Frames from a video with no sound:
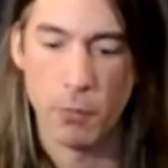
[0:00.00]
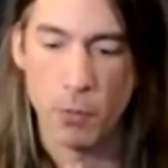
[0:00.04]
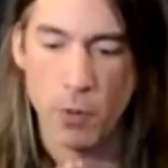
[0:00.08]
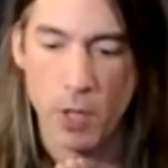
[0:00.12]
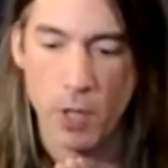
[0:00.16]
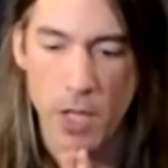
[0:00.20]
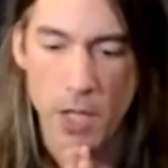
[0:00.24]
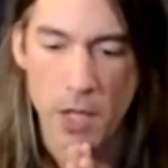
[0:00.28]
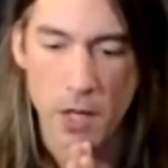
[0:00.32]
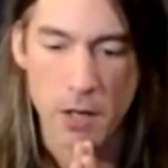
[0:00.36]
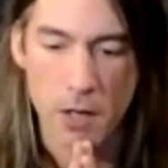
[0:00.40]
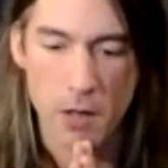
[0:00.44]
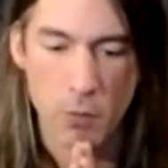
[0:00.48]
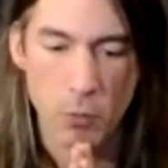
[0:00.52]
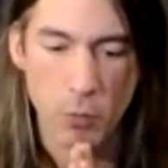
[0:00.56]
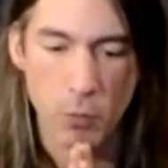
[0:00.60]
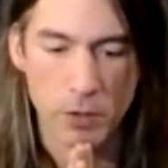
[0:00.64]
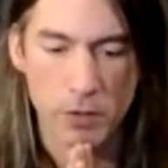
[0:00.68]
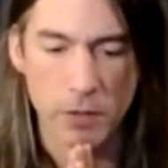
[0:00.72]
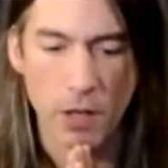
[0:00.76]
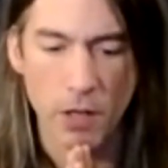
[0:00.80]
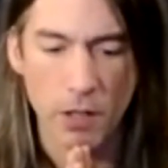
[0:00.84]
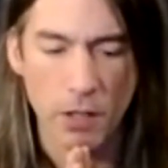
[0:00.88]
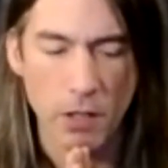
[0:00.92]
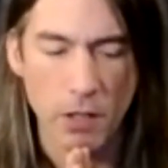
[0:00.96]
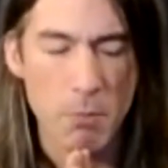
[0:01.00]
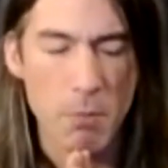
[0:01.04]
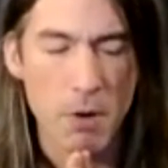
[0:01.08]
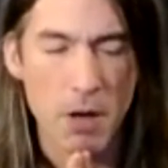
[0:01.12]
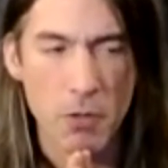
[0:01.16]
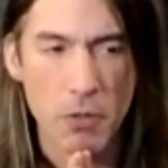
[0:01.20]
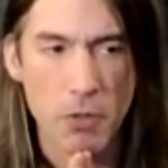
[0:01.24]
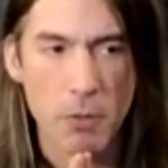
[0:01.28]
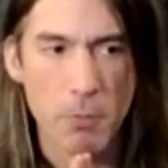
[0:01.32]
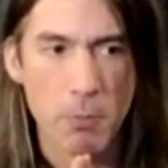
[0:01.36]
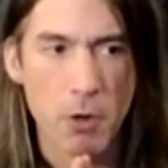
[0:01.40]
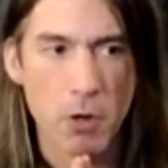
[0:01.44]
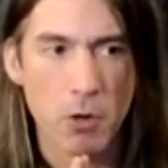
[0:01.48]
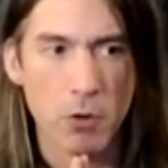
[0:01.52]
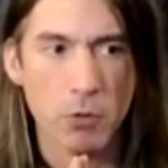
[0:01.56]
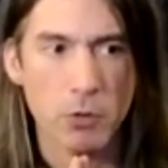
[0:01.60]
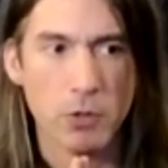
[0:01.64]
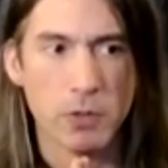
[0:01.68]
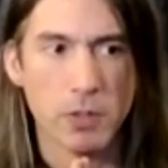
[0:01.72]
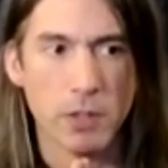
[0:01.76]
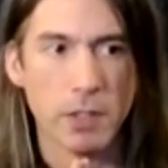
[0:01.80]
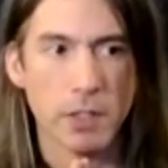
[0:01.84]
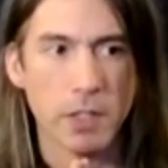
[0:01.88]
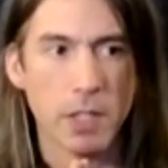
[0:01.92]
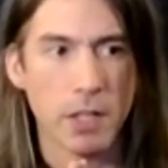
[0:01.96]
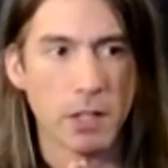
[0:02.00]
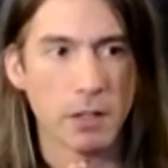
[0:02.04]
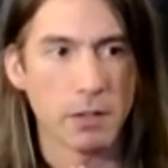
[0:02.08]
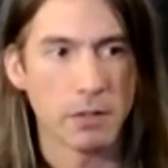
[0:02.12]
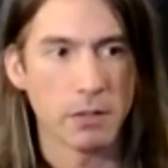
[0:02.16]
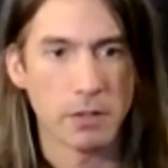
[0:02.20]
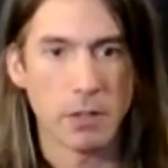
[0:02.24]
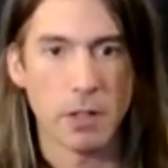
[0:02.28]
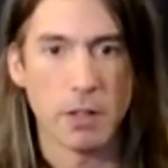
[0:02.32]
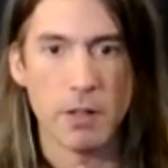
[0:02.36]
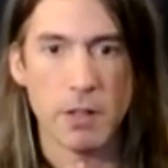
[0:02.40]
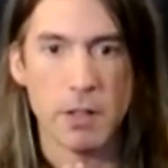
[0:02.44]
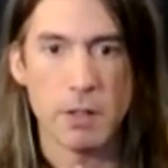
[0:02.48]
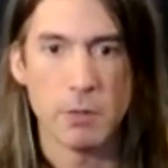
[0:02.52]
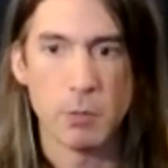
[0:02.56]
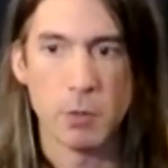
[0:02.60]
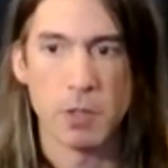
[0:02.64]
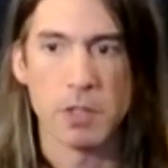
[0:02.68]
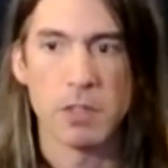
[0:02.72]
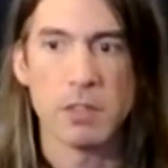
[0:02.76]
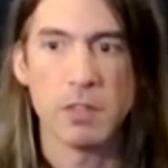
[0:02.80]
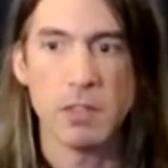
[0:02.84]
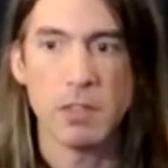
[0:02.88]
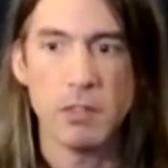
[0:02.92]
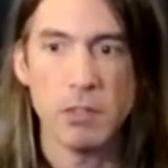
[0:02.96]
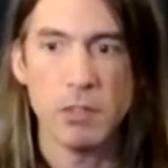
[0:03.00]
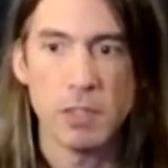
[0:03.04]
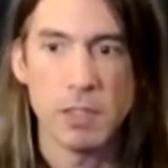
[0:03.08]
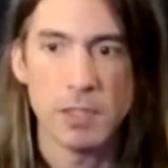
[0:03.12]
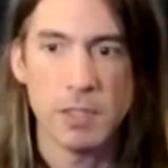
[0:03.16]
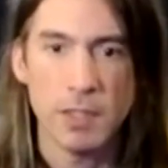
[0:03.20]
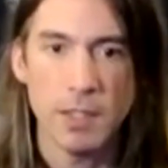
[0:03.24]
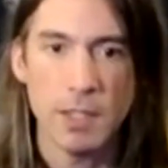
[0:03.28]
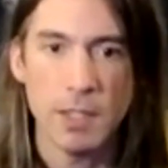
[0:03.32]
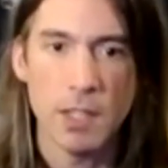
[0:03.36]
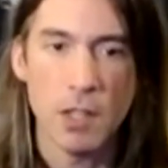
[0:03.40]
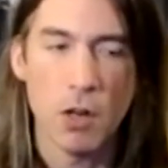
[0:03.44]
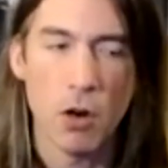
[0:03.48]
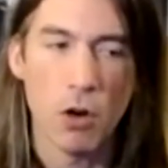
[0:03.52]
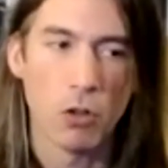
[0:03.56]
and we're talking about the modes and getting started with CVT.